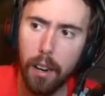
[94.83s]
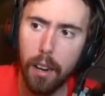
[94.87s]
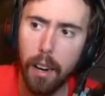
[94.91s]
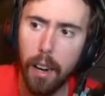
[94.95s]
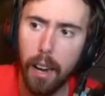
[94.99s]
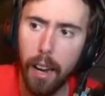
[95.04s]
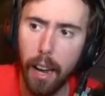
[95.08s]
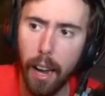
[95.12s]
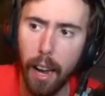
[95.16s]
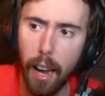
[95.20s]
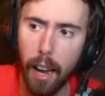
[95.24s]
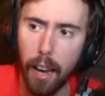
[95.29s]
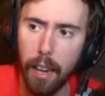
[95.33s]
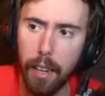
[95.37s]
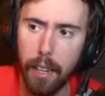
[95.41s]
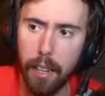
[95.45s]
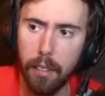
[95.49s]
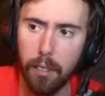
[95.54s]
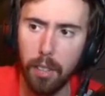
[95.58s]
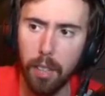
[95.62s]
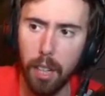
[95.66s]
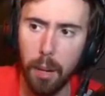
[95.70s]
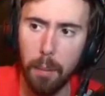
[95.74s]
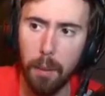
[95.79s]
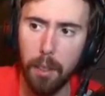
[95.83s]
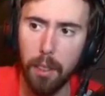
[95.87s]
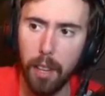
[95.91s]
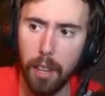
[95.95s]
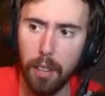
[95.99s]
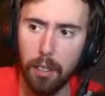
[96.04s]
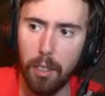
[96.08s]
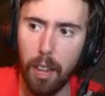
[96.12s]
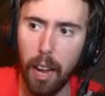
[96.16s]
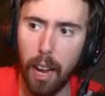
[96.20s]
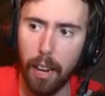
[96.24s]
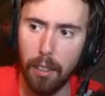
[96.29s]
And it's going to be the
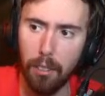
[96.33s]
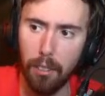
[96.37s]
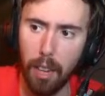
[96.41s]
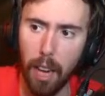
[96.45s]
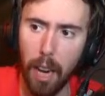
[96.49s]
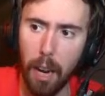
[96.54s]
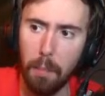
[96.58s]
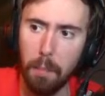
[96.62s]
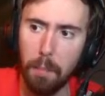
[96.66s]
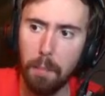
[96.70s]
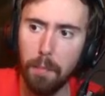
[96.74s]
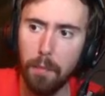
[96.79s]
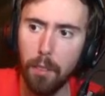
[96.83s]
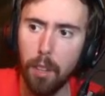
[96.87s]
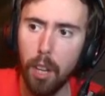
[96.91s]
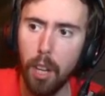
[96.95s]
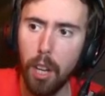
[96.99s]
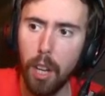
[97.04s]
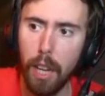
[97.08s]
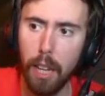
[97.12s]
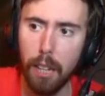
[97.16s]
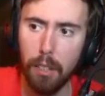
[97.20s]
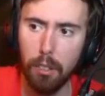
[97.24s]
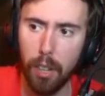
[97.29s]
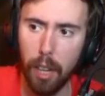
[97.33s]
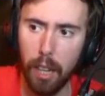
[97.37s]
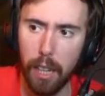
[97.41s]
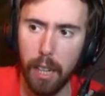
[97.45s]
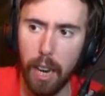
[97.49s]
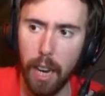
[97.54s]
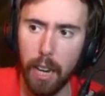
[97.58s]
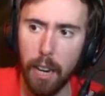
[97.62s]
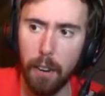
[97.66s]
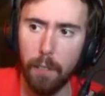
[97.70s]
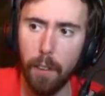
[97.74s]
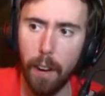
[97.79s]
exact same. It's, like,
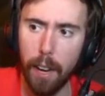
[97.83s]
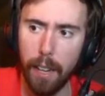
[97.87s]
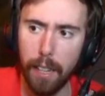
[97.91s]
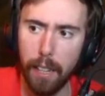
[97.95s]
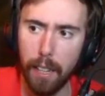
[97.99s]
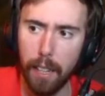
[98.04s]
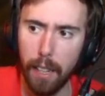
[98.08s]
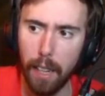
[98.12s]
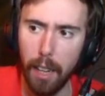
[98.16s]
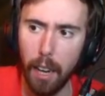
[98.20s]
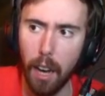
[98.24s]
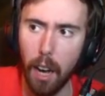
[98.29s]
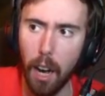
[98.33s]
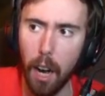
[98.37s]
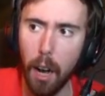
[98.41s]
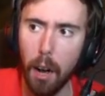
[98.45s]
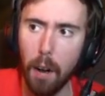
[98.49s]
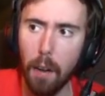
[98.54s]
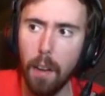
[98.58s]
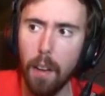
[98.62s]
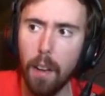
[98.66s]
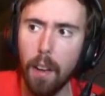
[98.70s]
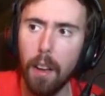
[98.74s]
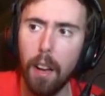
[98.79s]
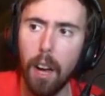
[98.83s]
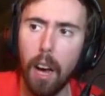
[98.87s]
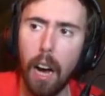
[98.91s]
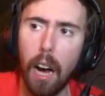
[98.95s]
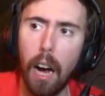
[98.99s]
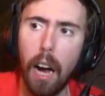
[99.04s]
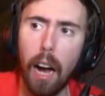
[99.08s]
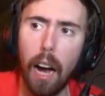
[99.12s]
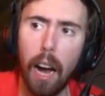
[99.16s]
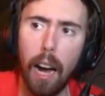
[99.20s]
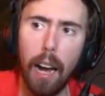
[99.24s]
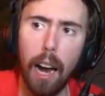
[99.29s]
kind of like the,
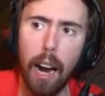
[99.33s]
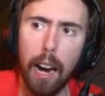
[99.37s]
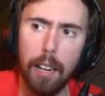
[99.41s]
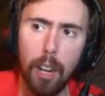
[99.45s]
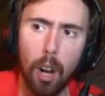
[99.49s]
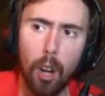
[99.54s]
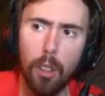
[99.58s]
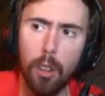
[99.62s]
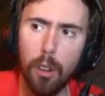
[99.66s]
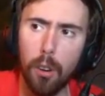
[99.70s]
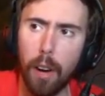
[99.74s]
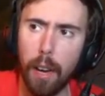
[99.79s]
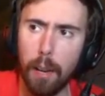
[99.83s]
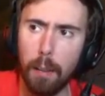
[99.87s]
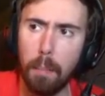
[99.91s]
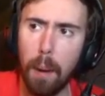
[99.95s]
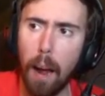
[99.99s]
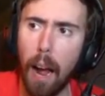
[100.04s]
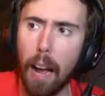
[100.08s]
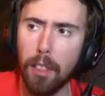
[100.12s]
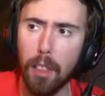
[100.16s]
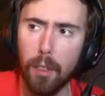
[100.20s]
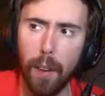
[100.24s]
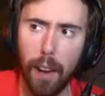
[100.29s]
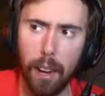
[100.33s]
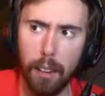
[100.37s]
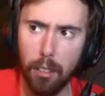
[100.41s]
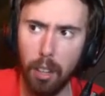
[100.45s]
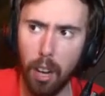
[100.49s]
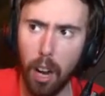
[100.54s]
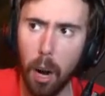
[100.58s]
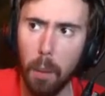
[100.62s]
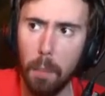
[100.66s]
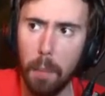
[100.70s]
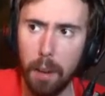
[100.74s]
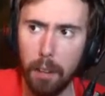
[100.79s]
I know that, like, Path of
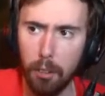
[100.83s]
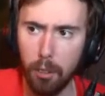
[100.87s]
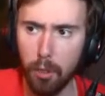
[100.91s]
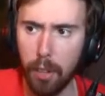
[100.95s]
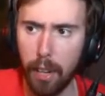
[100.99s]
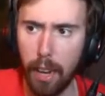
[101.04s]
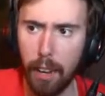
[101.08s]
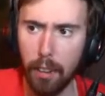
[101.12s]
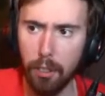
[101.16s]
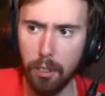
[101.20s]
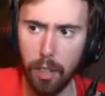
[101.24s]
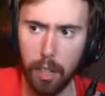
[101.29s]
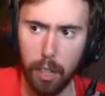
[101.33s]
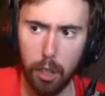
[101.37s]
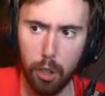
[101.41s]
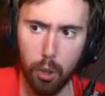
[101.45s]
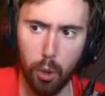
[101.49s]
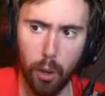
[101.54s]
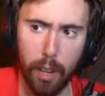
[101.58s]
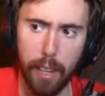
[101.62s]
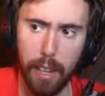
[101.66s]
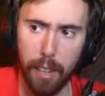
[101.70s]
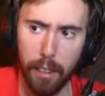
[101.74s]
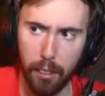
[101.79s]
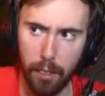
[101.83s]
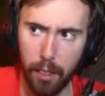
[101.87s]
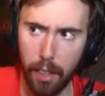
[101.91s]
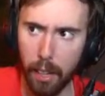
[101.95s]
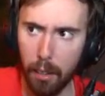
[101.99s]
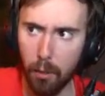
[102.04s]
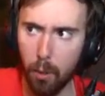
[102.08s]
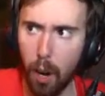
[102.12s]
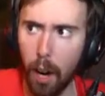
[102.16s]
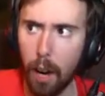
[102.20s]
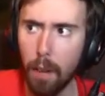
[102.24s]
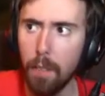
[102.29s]
Exile basically has, like, a trading
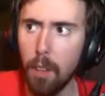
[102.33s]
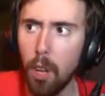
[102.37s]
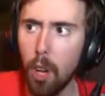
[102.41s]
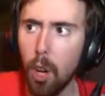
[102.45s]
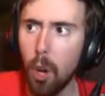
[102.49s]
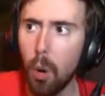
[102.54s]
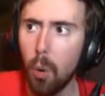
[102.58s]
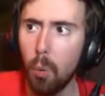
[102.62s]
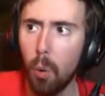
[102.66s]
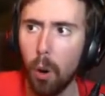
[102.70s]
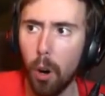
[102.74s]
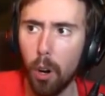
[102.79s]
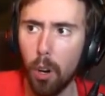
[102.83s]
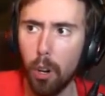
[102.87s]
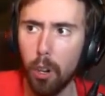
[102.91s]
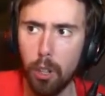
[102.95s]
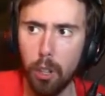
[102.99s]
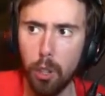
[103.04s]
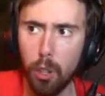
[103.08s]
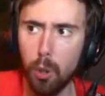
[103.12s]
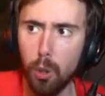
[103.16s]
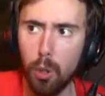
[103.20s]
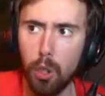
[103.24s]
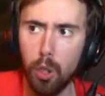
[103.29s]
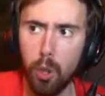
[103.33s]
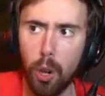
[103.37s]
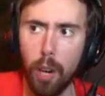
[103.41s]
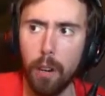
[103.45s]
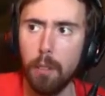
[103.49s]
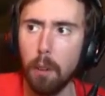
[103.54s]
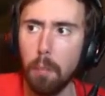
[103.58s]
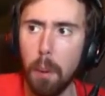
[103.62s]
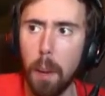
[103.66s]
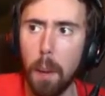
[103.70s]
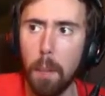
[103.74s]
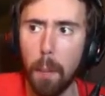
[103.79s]
thing, right? Where you trade
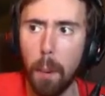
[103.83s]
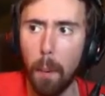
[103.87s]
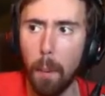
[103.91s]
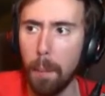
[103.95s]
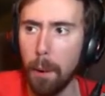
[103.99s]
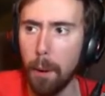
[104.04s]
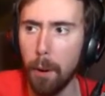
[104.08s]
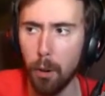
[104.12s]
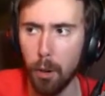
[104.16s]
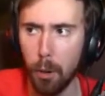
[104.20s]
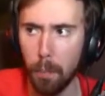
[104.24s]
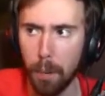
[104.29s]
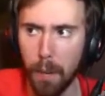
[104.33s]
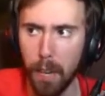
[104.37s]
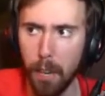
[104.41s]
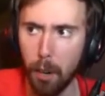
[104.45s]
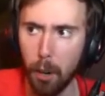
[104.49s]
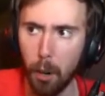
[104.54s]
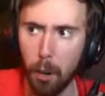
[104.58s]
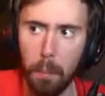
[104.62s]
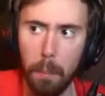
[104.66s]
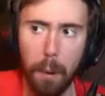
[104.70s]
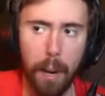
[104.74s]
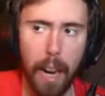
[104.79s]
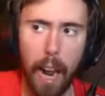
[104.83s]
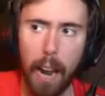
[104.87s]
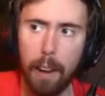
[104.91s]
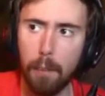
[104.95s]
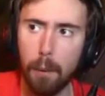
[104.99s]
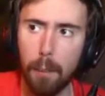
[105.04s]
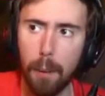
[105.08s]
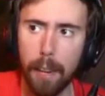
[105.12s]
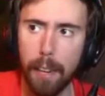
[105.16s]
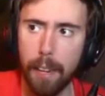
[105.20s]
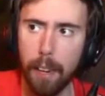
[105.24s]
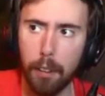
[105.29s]
the people peer-to-peer, but
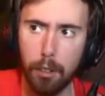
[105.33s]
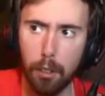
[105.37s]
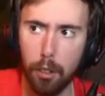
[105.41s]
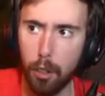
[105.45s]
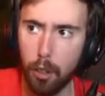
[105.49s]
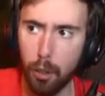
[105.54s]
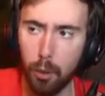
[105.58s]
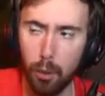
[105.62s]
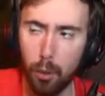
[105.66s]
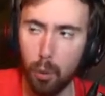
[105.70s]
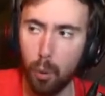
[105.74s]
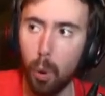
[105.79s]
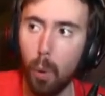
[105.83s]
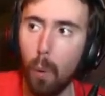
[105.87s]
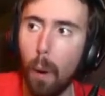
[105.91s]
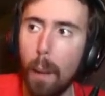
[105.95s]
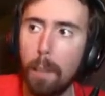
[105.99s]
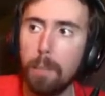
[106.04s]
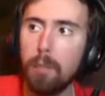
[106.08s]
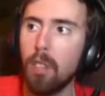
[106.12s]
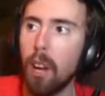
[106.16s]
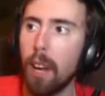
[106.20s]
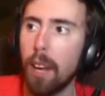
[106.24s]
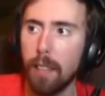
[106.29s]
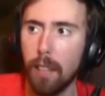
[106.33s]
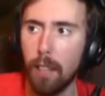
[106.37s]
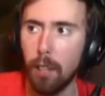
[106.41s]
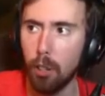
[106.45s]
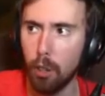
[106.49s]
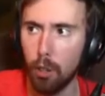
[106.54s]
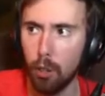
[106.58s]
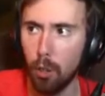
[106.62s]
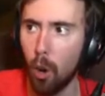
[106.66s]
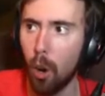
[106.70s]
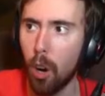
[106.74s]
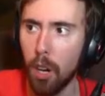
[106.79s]
everybody does it through a website that
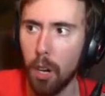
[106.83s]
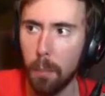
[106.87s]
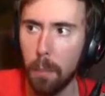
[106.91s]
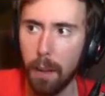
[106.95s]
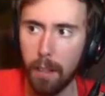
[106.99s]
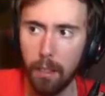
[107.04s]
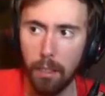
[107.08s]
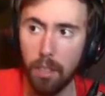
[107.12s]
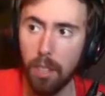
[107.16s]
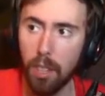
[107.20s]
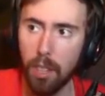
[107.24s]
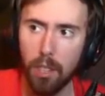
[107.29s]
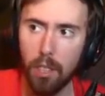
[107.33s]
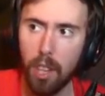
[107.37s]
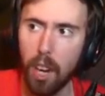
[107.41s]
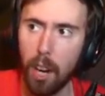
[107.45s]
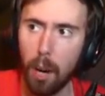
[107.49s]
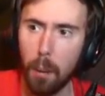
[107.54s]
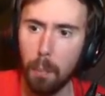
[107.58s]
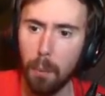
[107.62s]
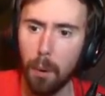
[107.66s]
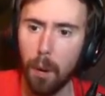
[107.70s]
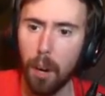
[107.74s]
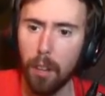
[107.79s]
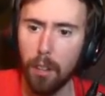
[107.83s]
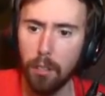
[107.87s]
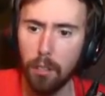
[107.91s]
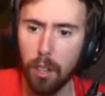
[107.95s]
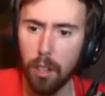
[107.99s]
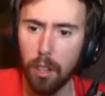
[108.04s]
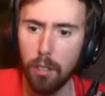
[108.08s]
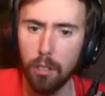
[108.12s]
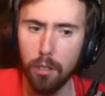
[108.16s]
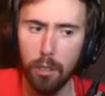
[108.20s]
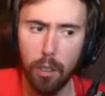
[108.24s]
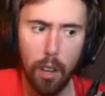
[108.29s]
just automates the entire
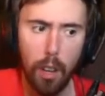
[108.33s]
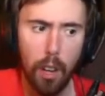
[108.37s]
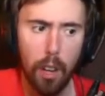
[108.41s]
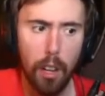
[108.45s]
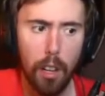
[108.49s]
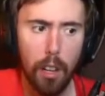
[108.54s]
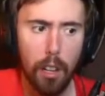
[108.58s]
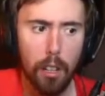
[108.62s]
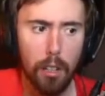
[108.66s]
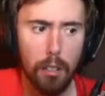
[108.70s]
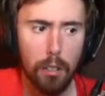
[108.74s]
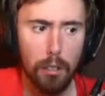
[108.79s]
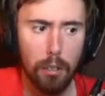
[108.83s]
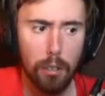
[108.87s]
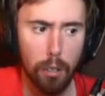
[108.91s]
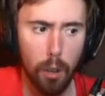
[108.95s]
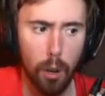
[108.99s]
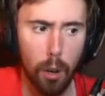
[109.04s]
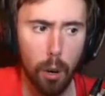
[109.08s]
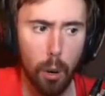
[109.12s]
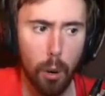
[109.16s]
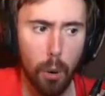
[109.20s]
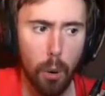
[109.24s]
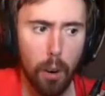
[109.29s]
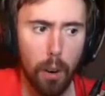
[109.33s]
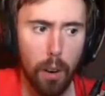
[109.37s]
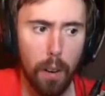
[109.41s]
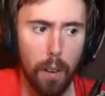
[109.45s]
process. So,